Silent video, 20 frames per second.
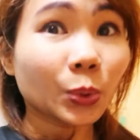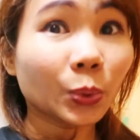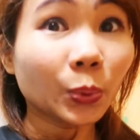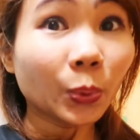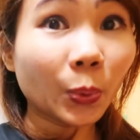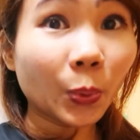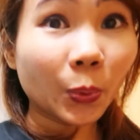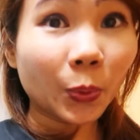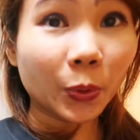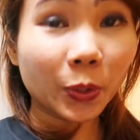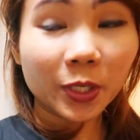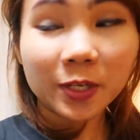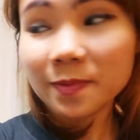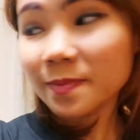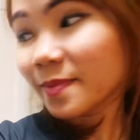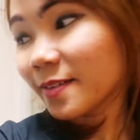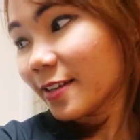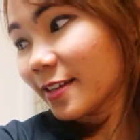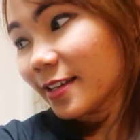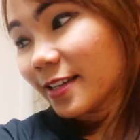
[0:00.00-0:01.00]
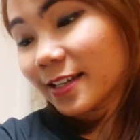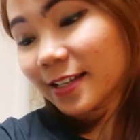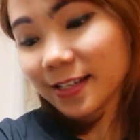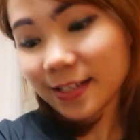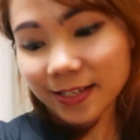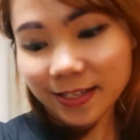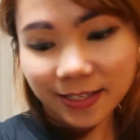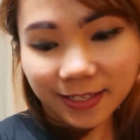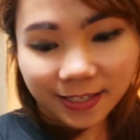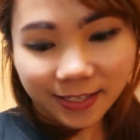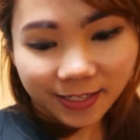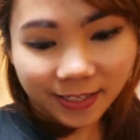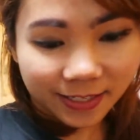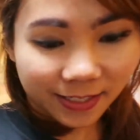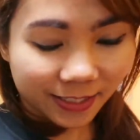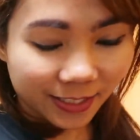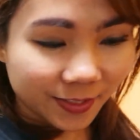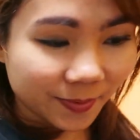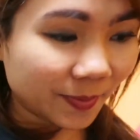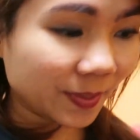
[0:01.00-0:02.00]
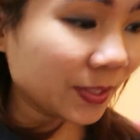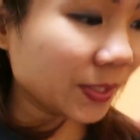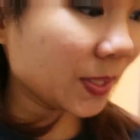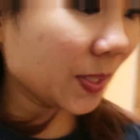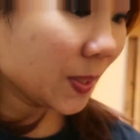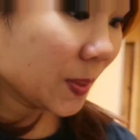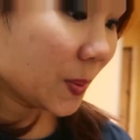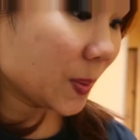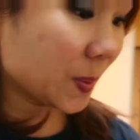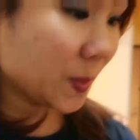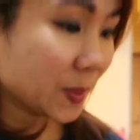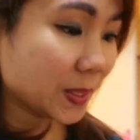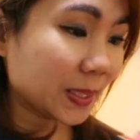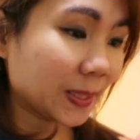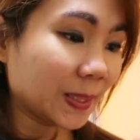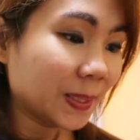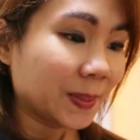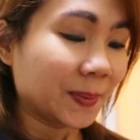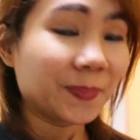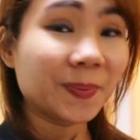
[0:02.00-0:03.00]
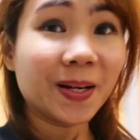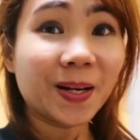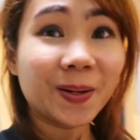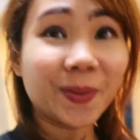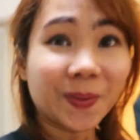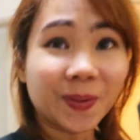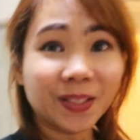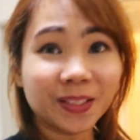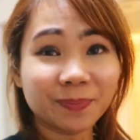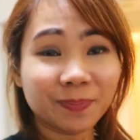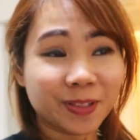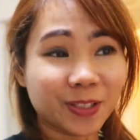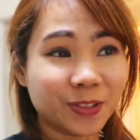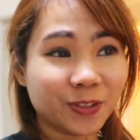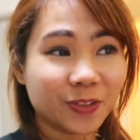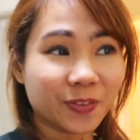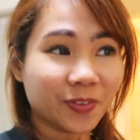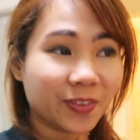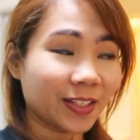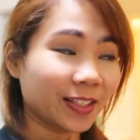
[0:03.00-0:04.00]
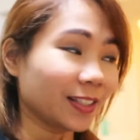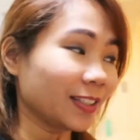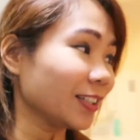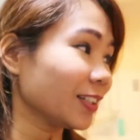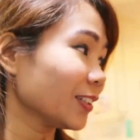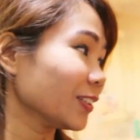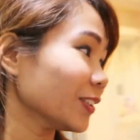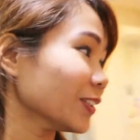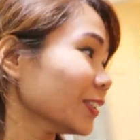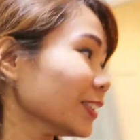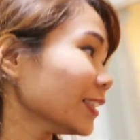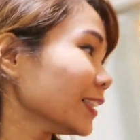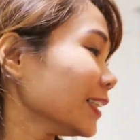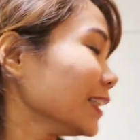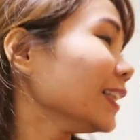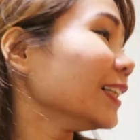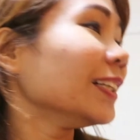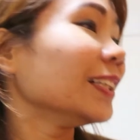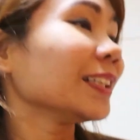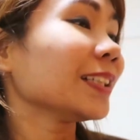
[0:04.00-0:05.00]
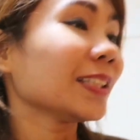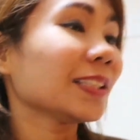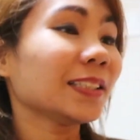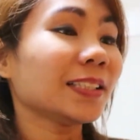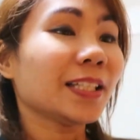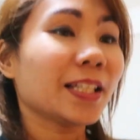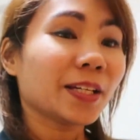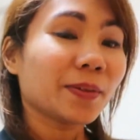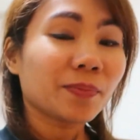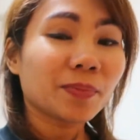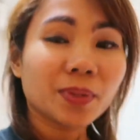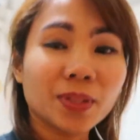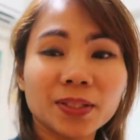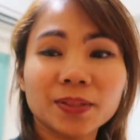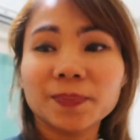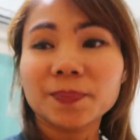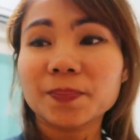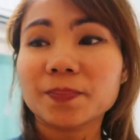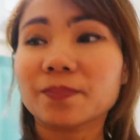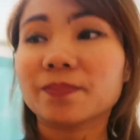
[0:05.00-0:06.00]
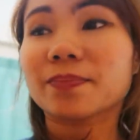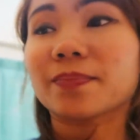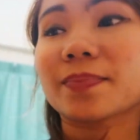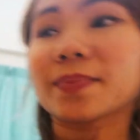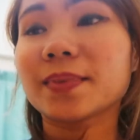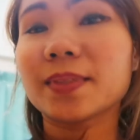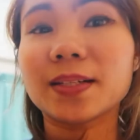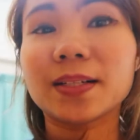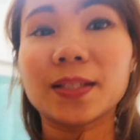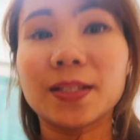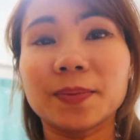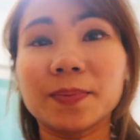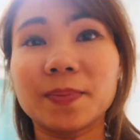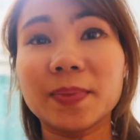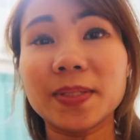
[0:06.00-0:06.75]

dorm. And medyo nawiwindang pa ako at medyo fail ako. Kasi I brought, um,